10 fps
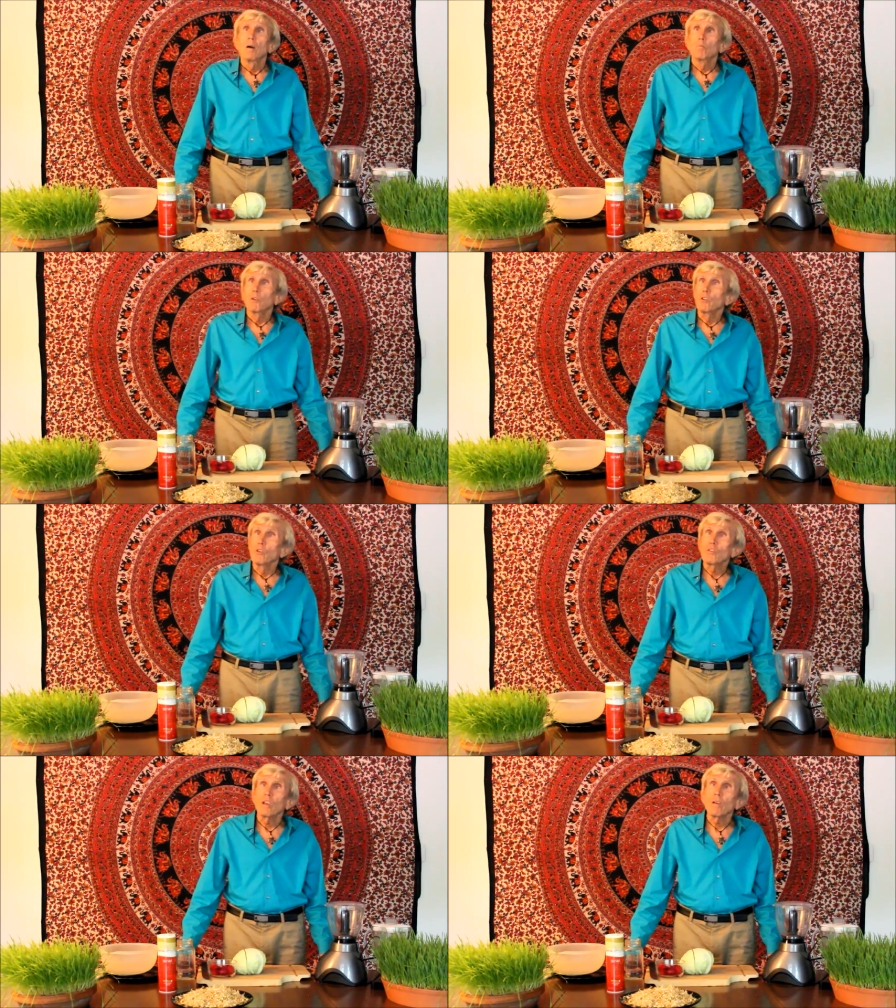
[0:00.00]

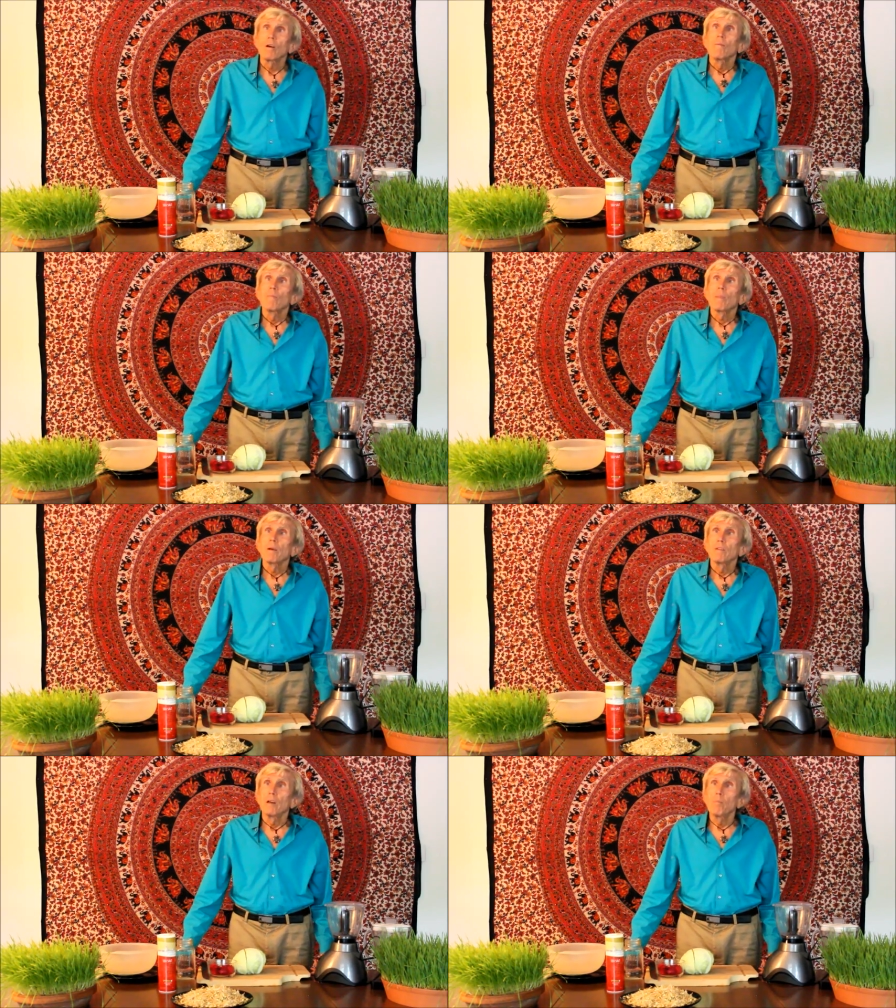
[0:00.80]
Producing
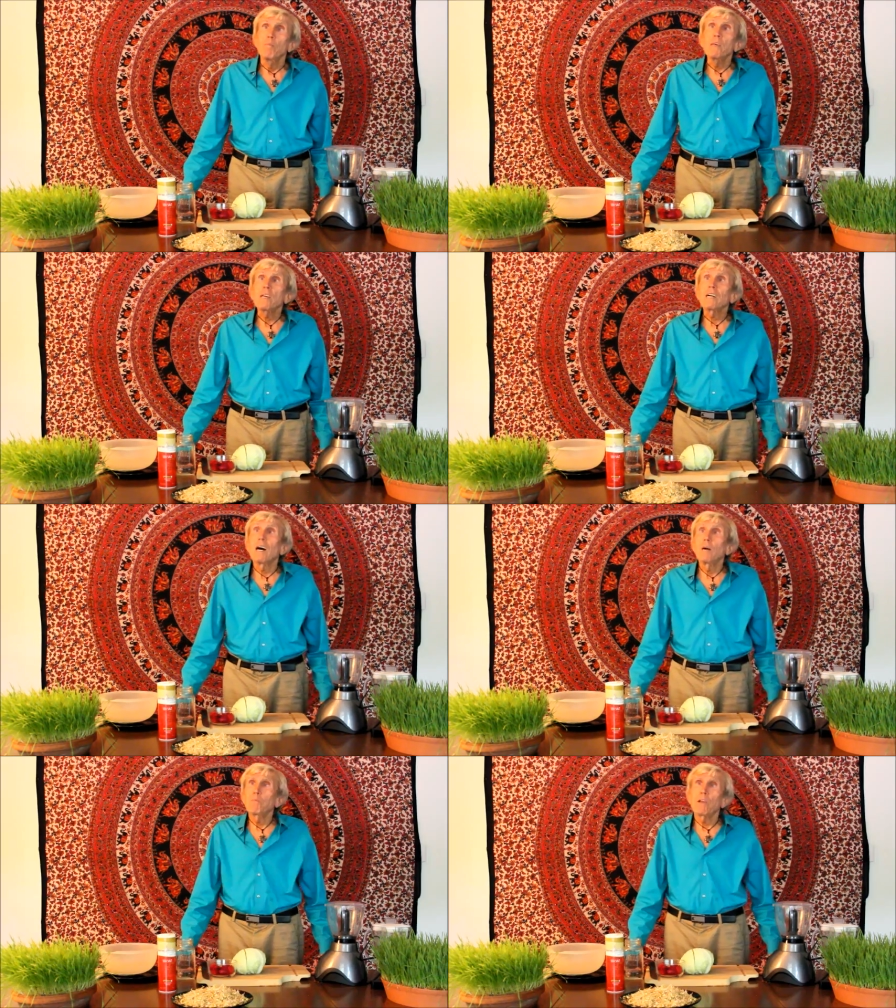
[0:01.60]
the B
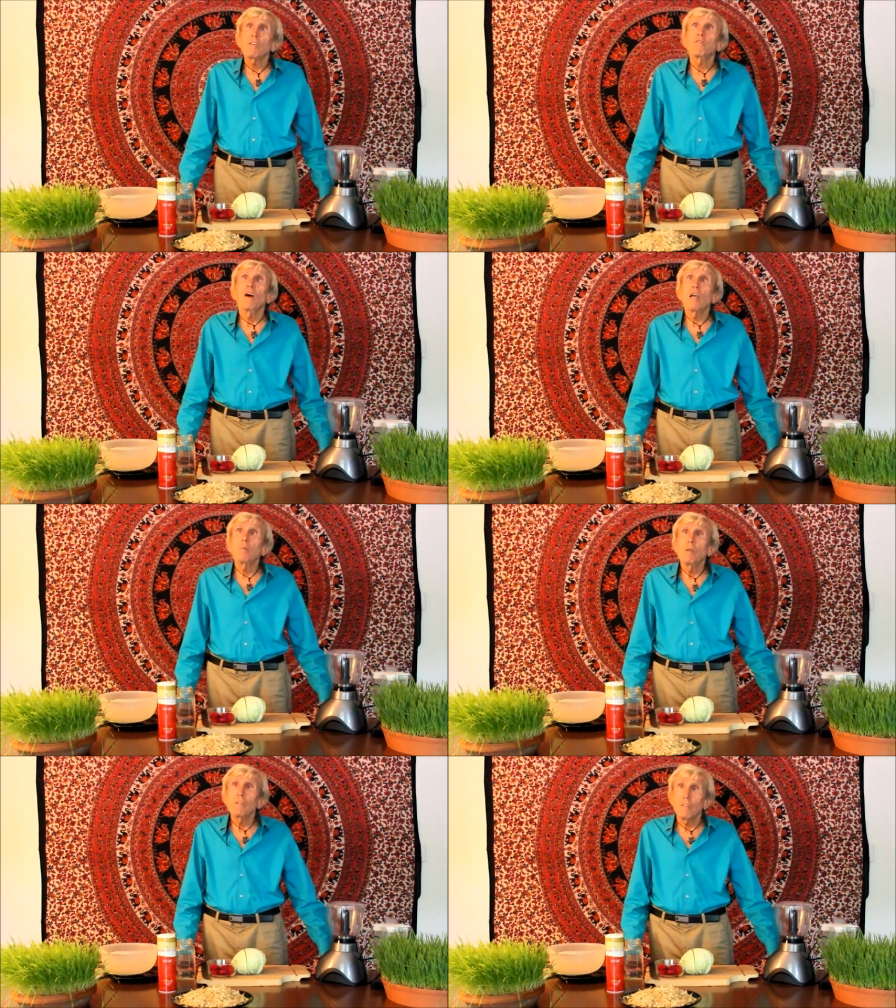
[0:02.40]
complex
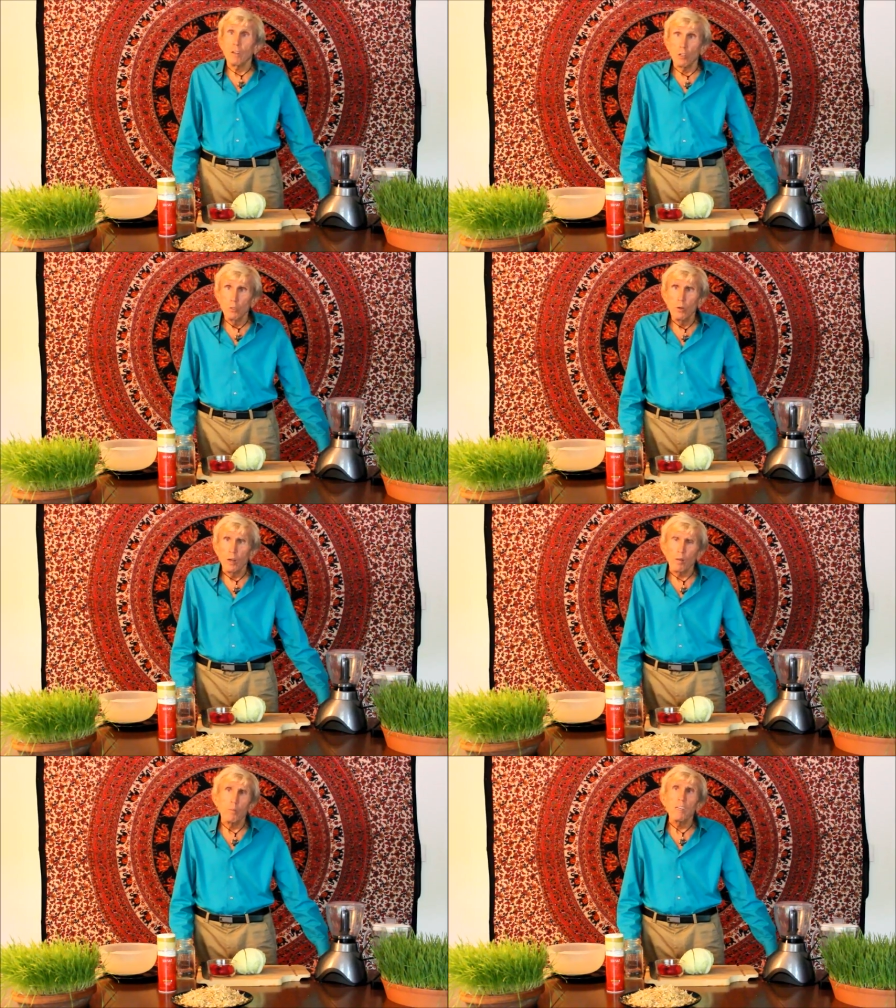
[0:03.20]
vitamins,
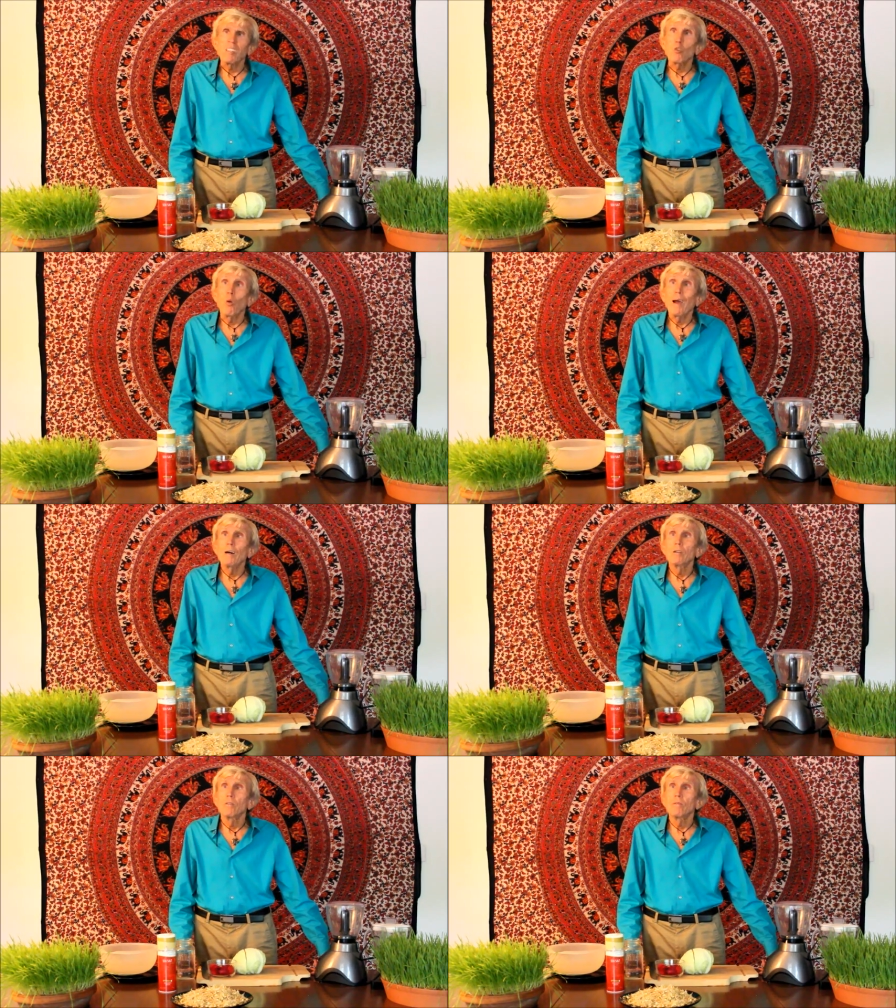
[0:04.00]
including
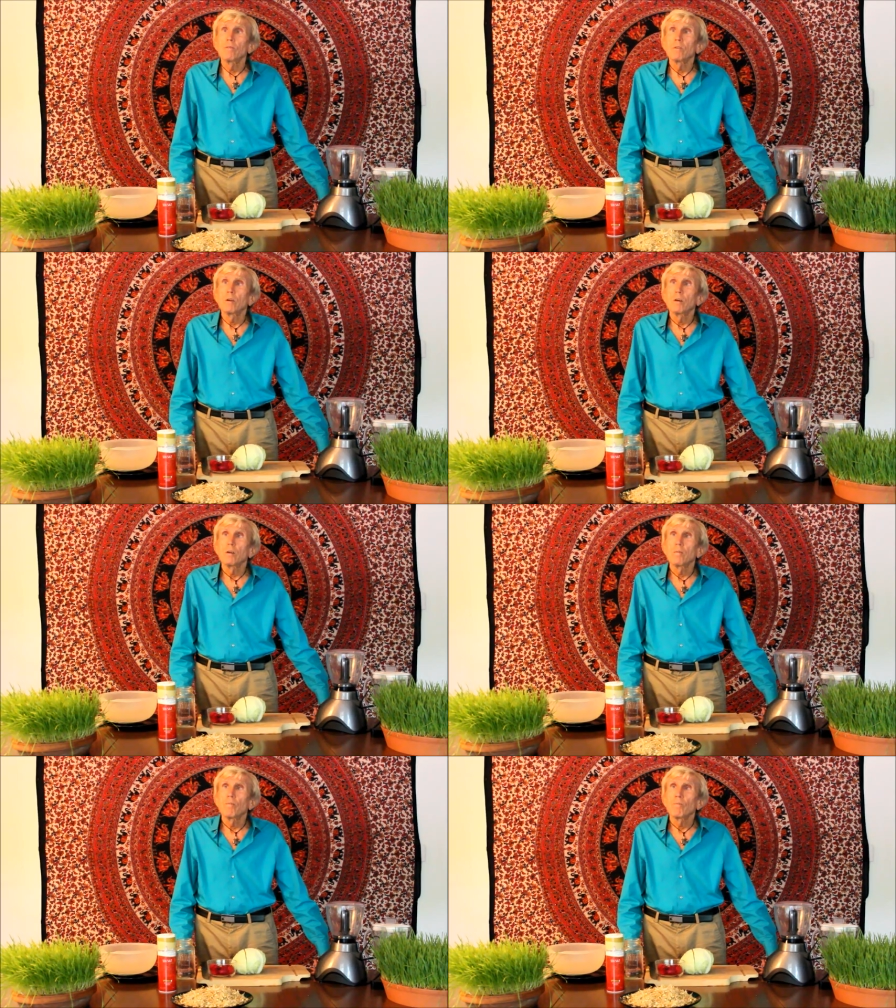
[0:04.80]
B12,
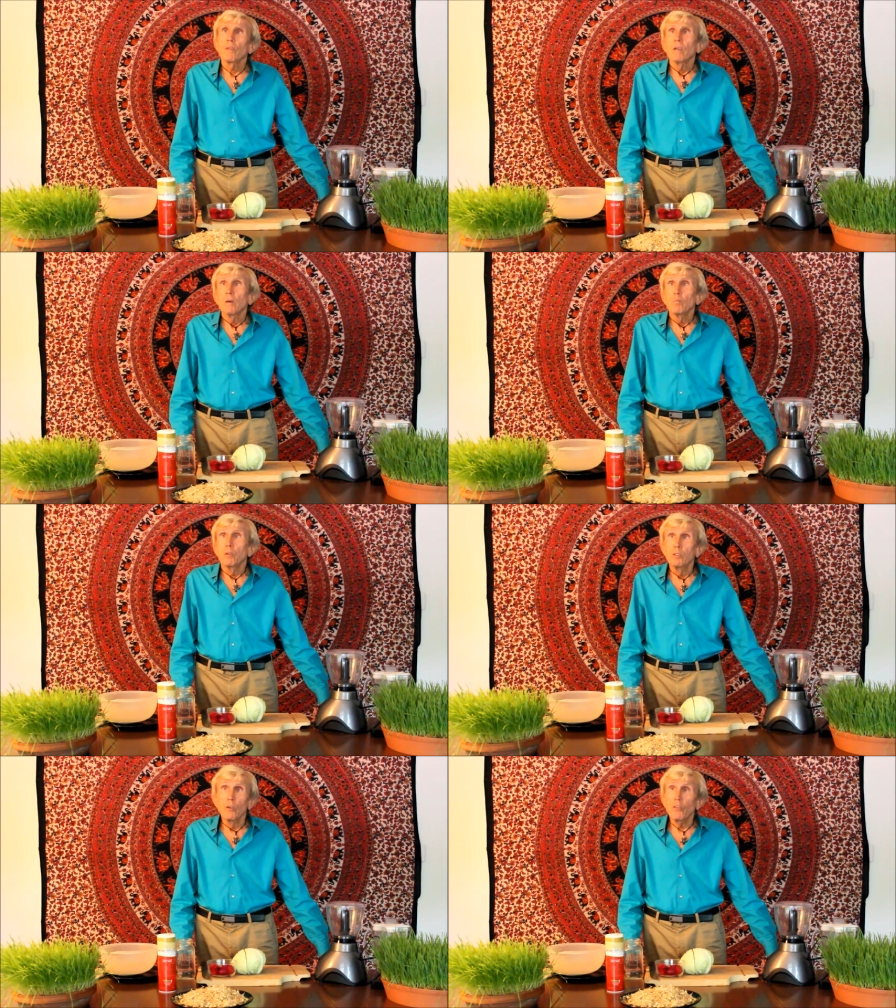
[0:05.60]

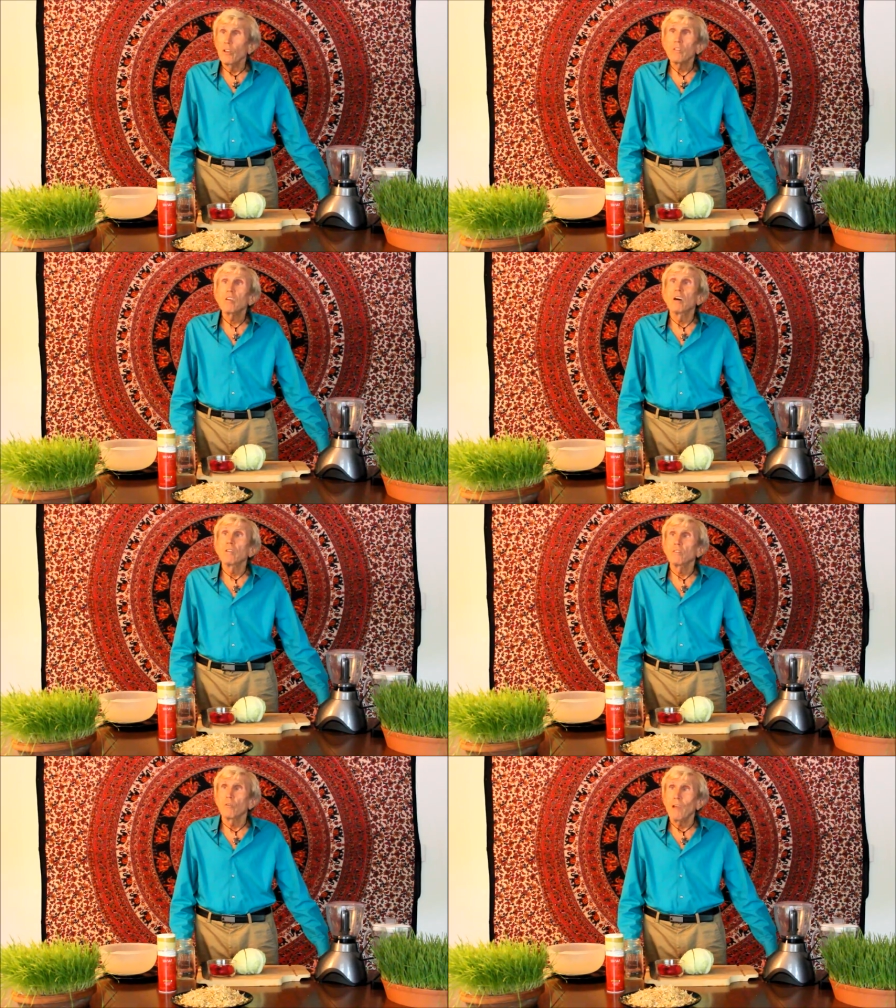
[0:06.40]
producing
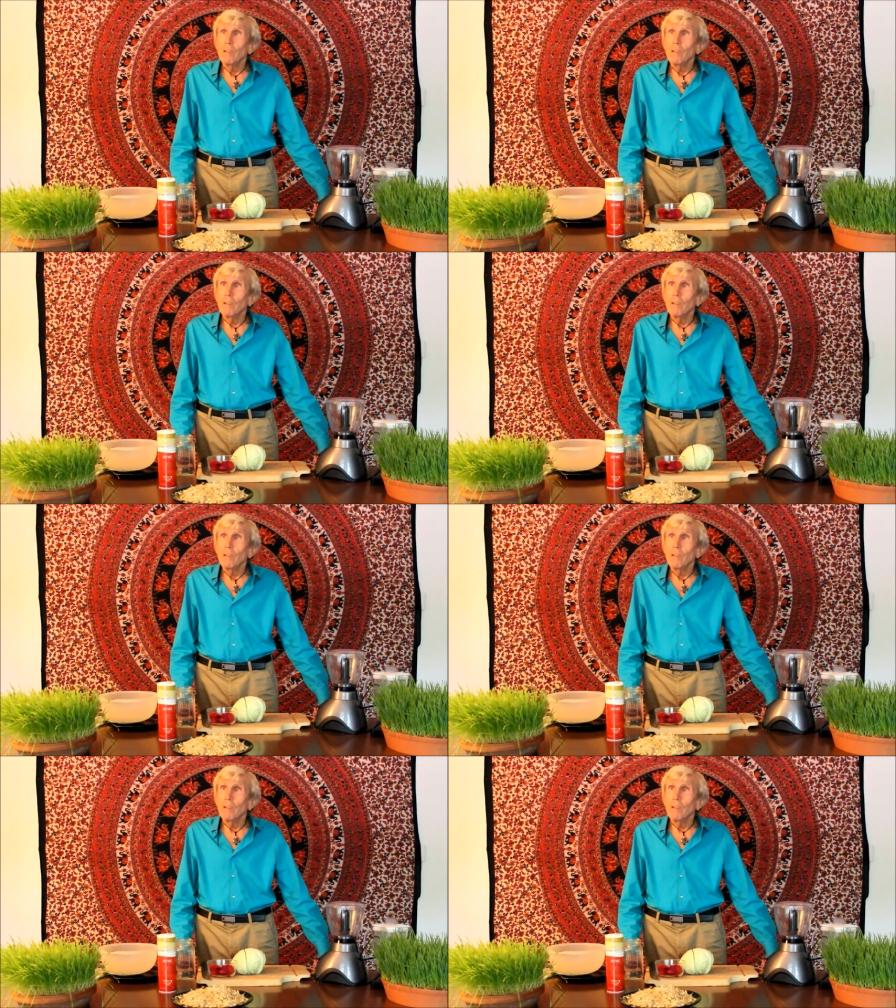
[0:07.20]
tons of